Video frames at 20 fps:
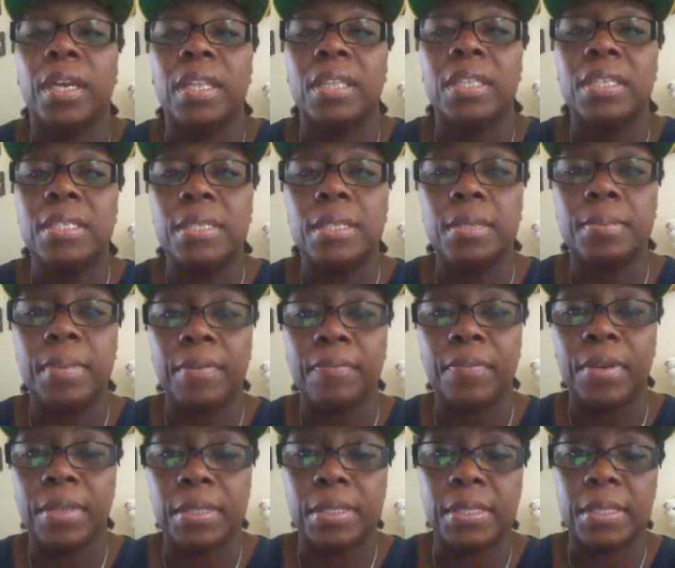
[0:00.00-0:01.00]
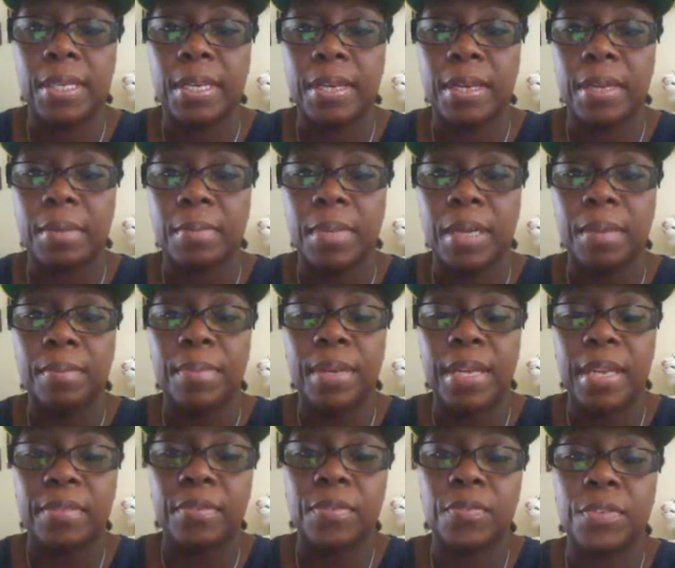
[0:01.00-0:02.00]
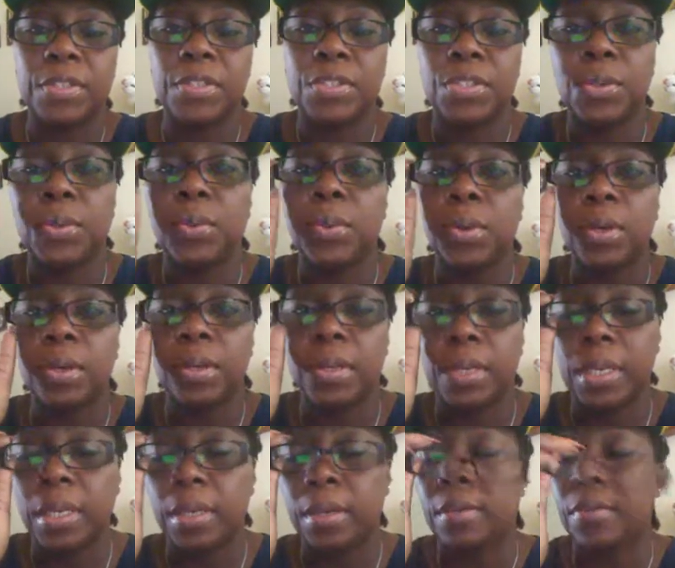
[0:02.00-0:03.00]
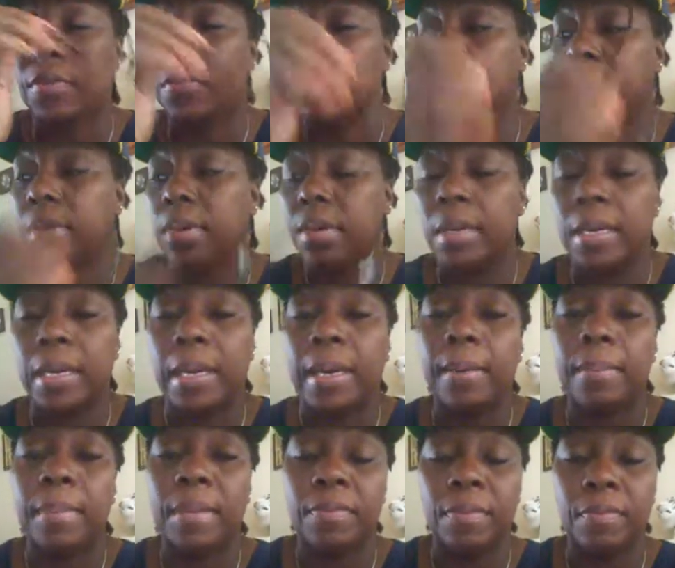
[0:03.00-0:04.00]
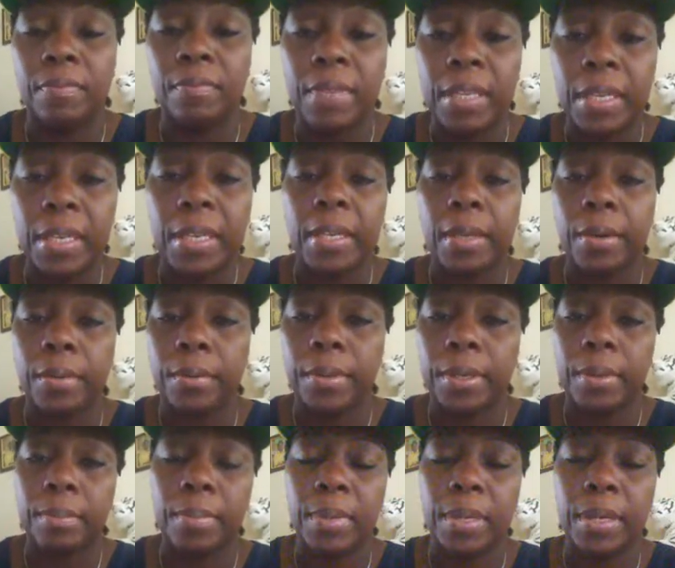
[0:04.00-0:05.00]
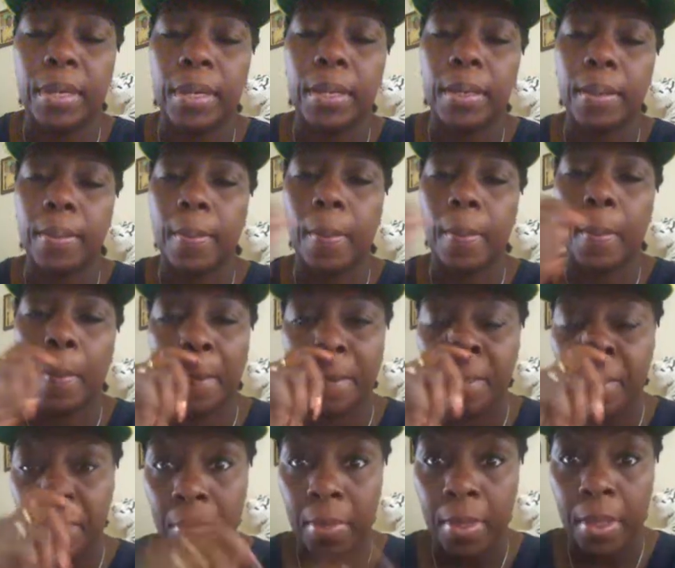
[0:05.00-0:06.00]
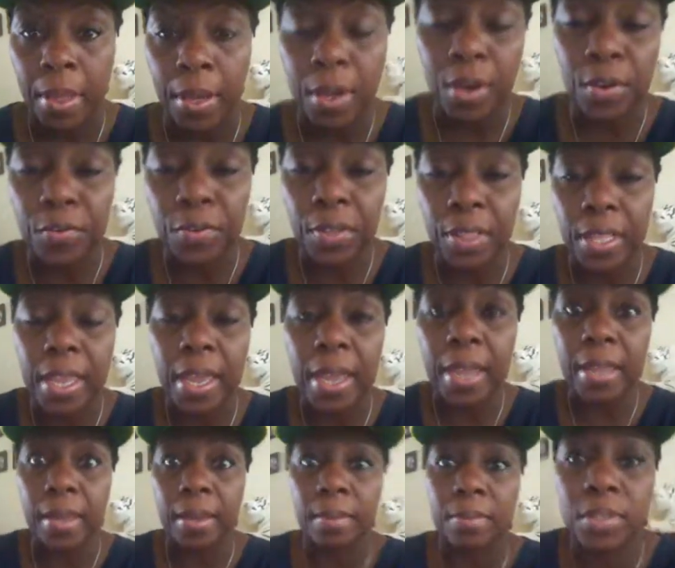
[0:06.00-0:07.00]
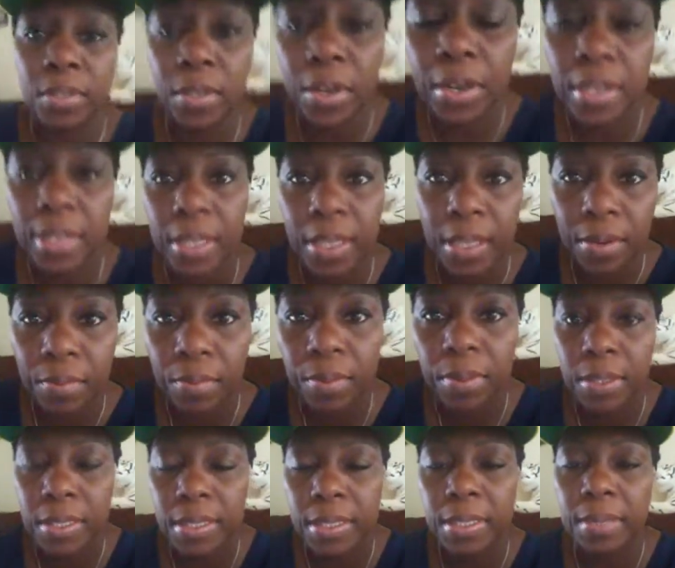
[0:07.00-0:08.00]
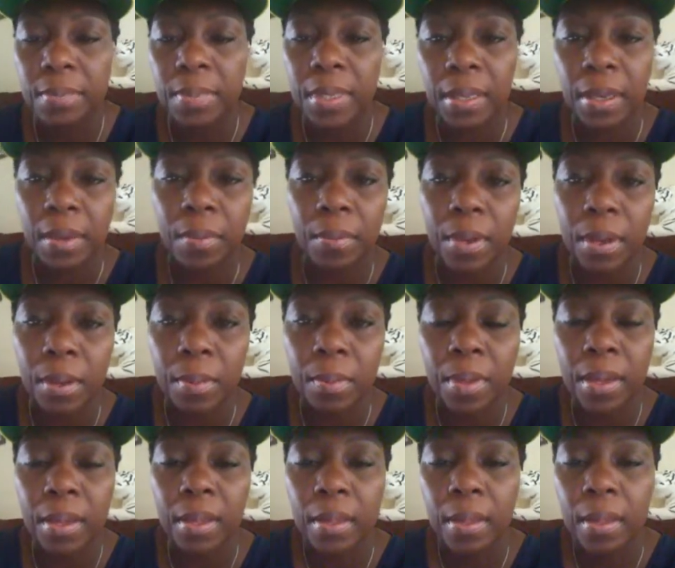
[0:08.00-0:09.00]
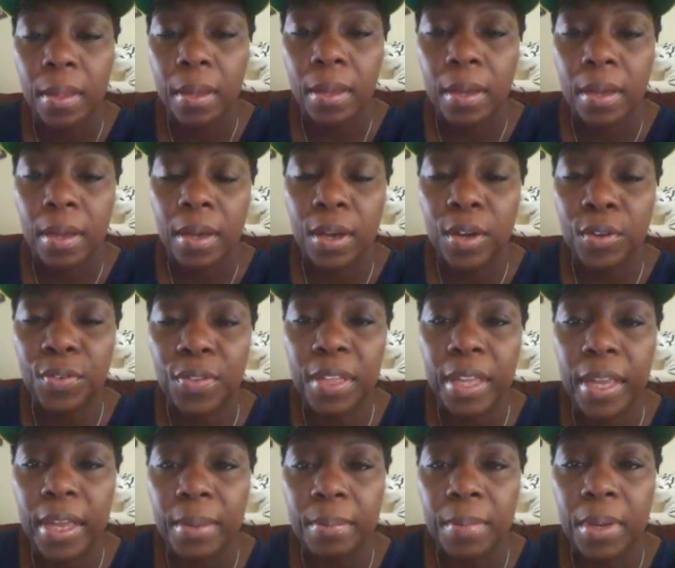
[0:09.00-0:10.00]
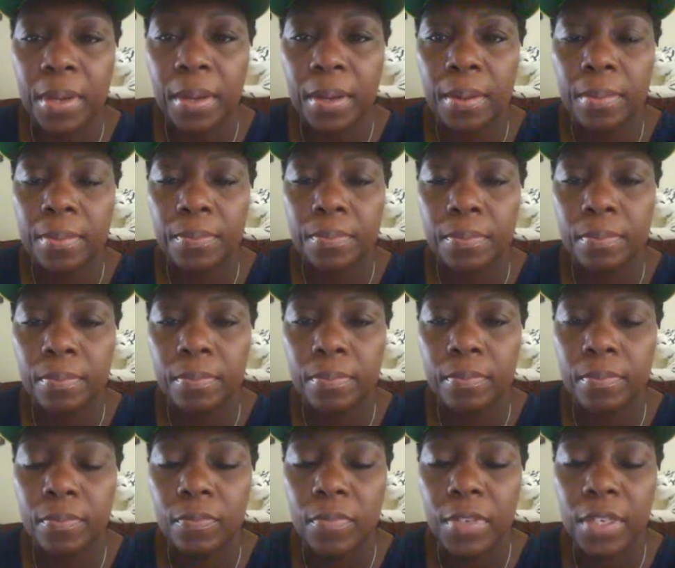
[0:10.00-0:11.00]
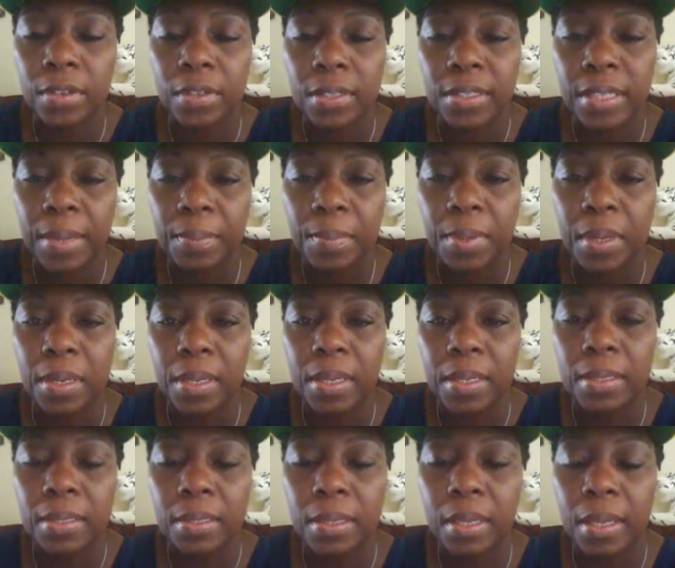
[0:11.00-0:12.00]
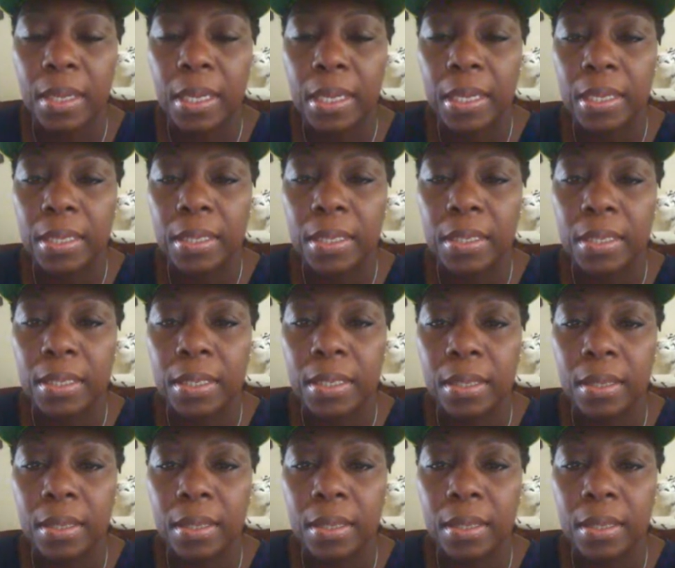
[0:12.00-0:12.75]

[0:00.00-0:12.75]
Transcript: This is my first time. I'm not even for sure if I'm even videoing, but hopefully I am. Sorry, you can't really see me that well, but hopefully I'm uh, videotaping this and